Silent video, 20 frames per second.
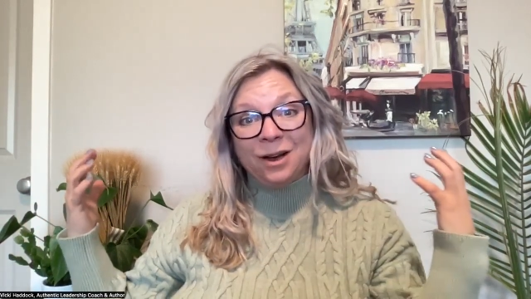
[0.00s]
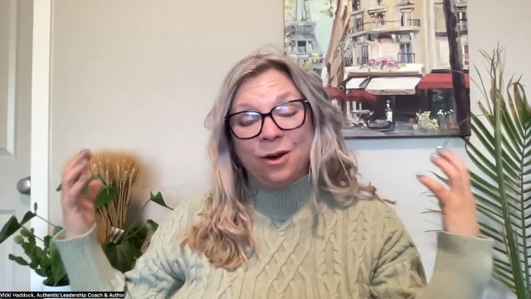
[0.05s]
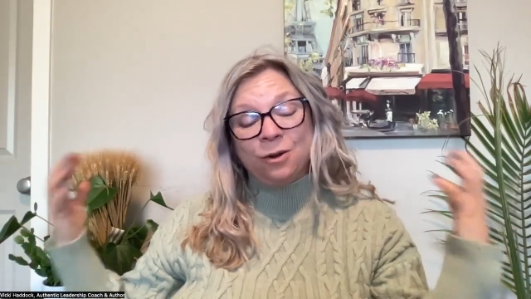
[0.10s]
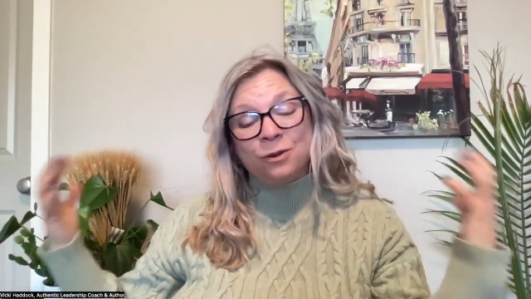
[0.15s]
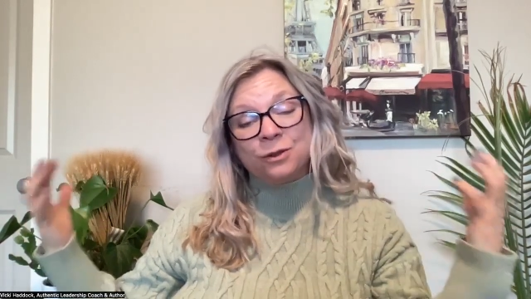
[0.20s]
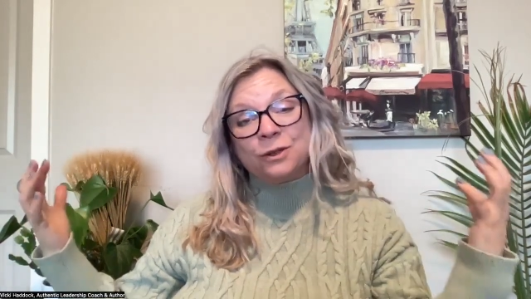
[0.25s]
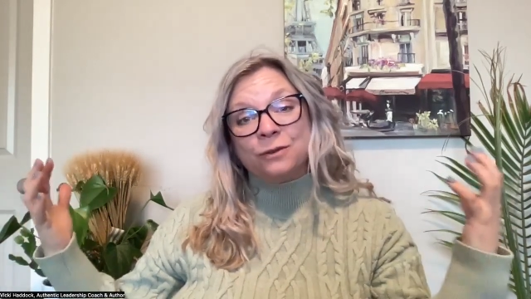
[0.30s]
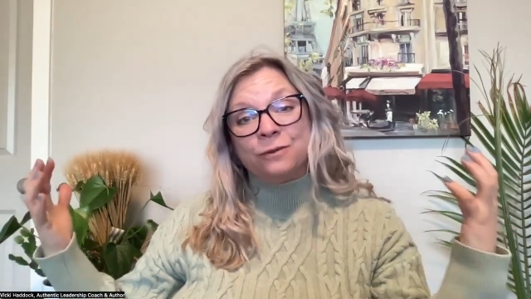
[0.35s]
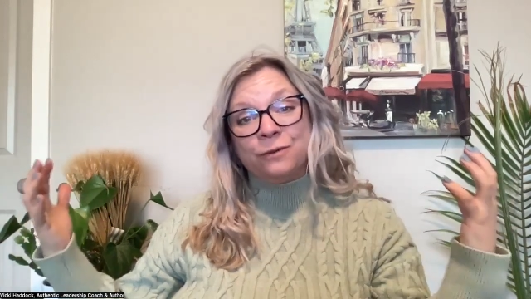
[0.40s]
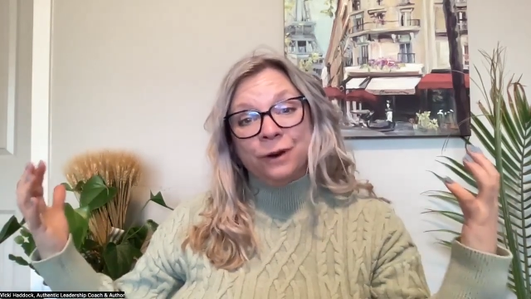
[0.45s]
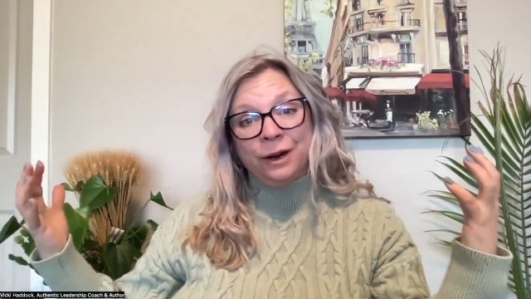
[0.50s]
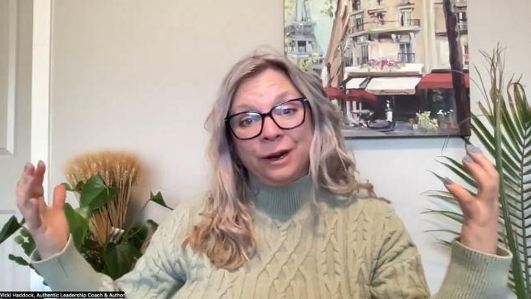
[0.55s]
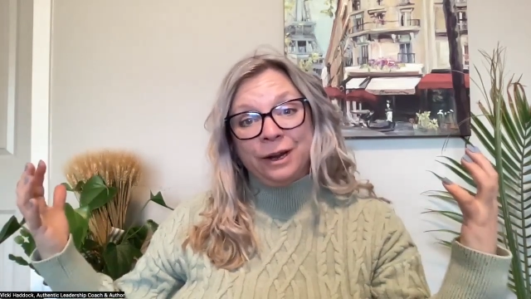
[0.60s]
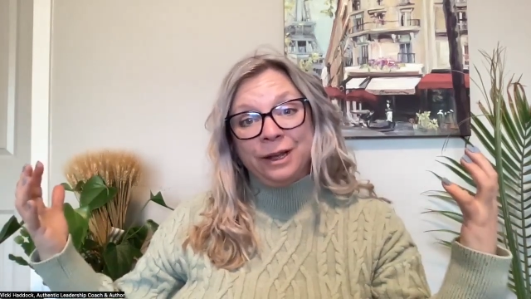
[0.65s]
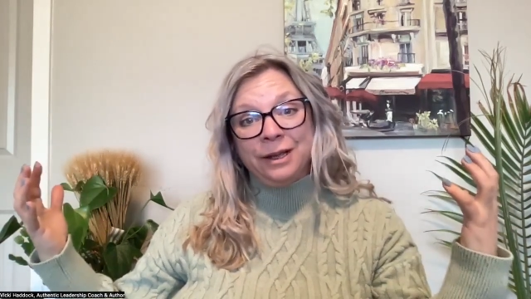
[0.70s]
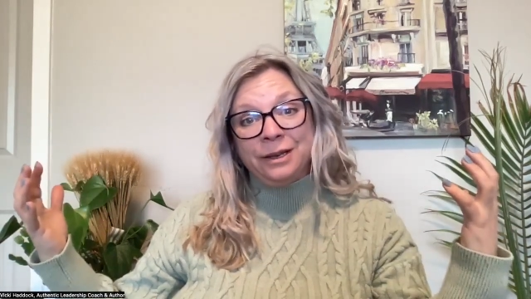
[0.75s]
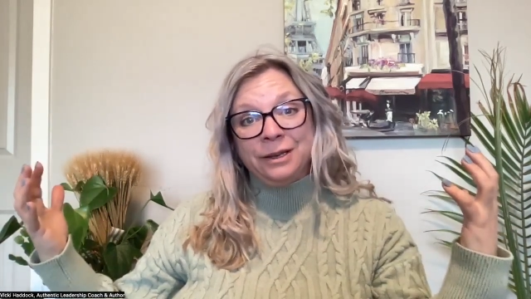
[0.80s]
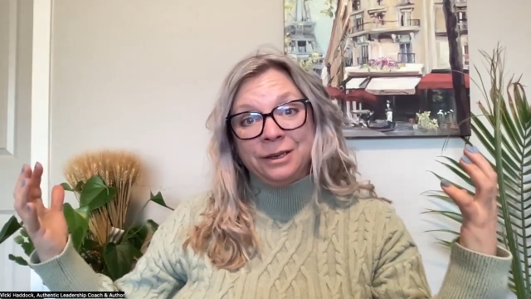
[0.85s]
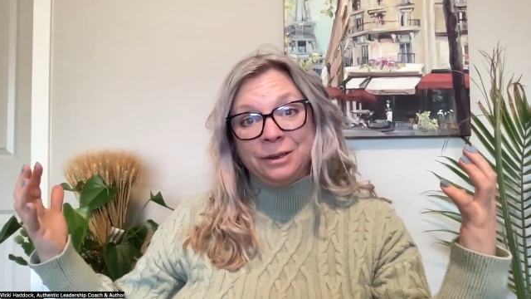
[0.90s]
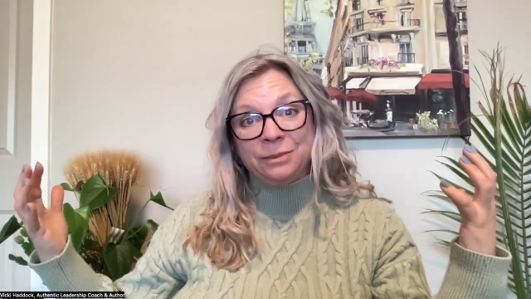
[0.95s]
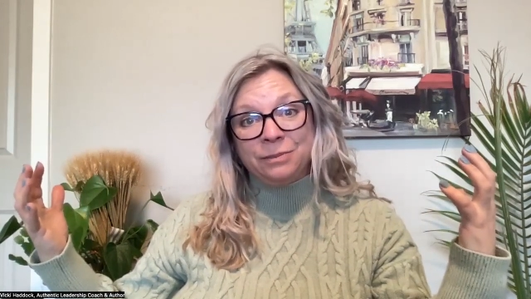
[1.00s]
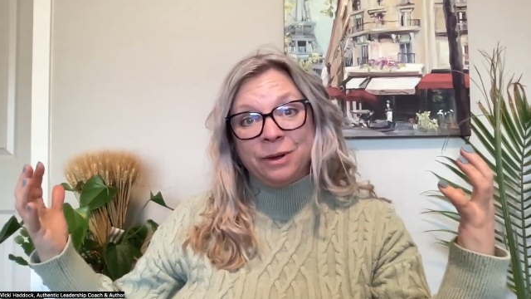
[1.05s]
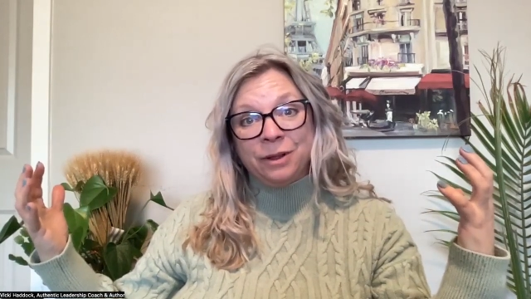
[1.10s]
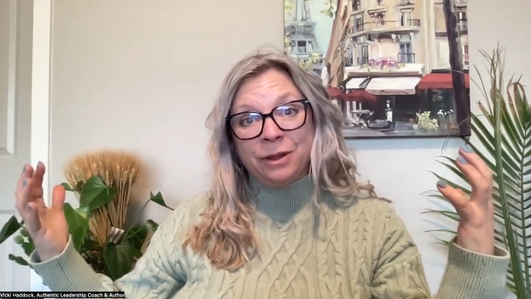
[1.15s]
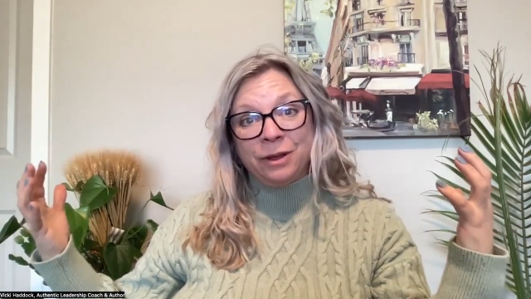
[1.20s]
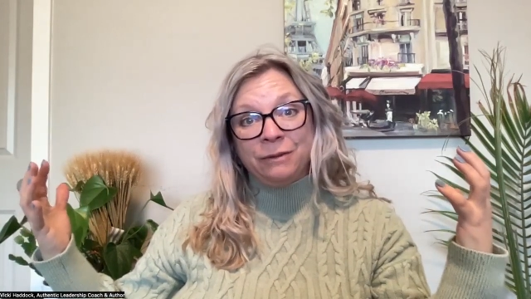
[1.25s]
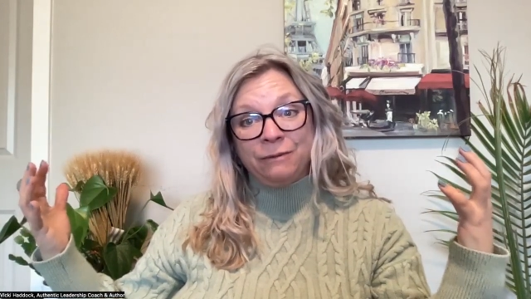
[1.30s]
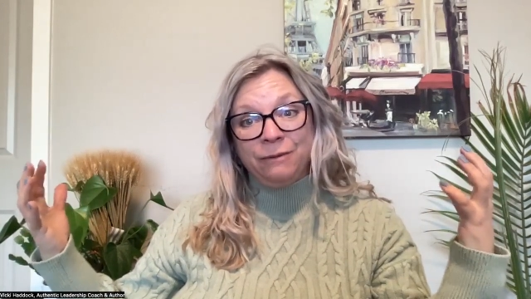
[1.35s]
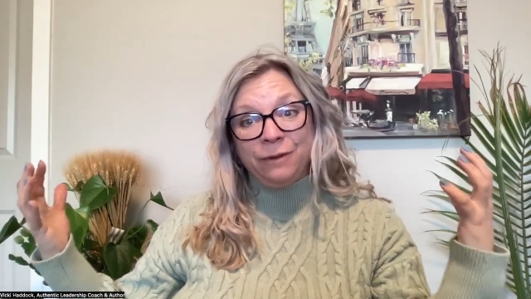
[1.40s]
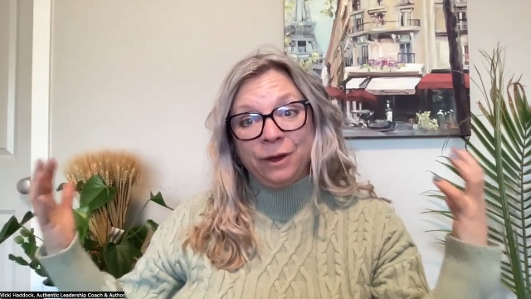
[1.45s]
also very
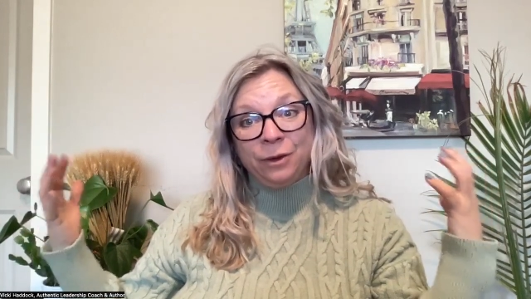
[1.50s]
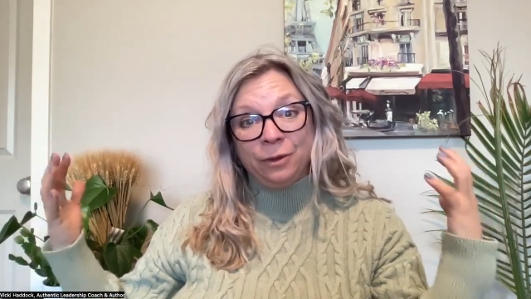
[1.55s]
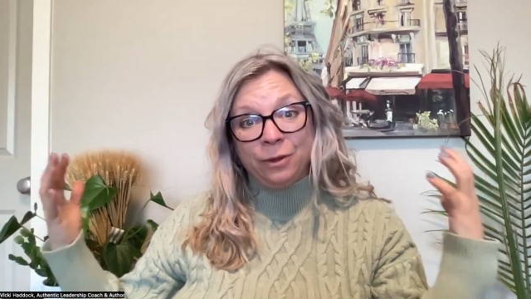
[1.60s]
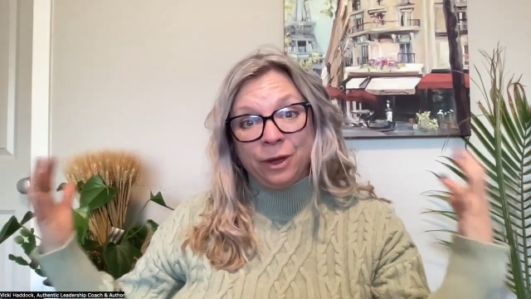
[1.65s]
intimately feel